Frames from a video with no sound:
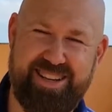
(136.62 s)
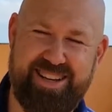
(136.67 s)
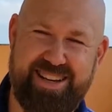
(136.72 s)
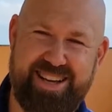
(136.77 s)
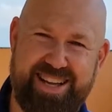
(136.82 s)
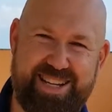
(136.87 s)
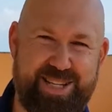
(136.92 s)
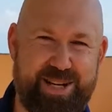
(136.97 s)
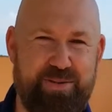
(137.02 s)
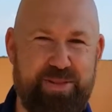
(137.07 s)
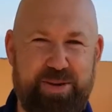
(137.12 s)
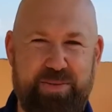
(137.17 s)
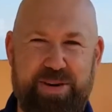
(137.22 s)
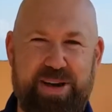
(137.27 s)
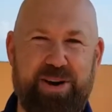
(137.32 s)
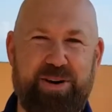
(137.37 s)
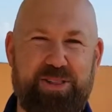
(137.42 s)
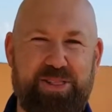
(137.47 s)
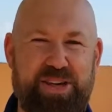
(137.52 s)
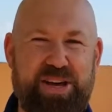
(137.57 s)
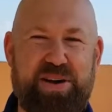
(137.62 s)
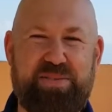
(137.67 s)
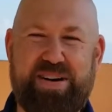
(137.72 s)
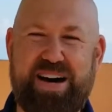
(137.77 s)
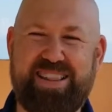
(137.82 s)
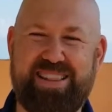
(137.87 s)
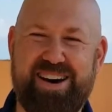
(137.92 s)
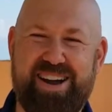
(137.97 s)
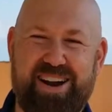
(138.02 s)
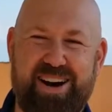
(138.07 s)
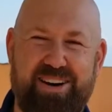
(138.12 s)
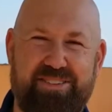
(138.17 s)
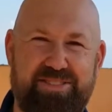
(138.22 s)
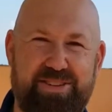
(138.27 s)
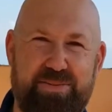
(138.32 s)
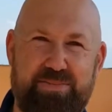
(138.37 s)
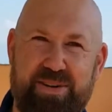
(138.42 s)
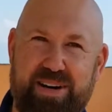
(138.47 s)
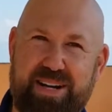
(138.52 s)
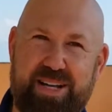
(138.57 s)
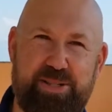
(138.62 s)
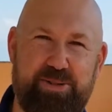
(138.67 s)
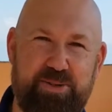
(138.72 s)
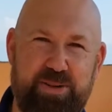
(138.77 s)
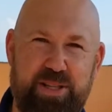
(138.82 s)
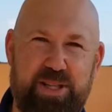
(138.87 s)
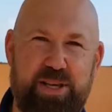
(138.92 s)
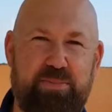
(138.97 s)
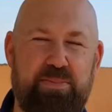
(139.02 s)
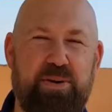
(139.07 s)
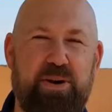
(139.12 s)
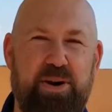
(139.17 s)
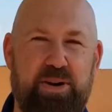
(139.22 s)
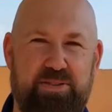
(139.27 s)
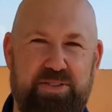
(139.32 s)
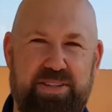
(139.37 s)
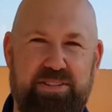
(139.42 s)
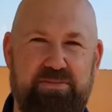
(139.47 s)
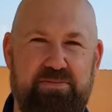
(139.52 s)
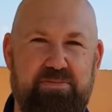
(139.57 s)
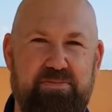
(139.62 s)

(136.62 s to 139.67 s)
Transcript: It's something we don't think about that often, but it's really a part of it.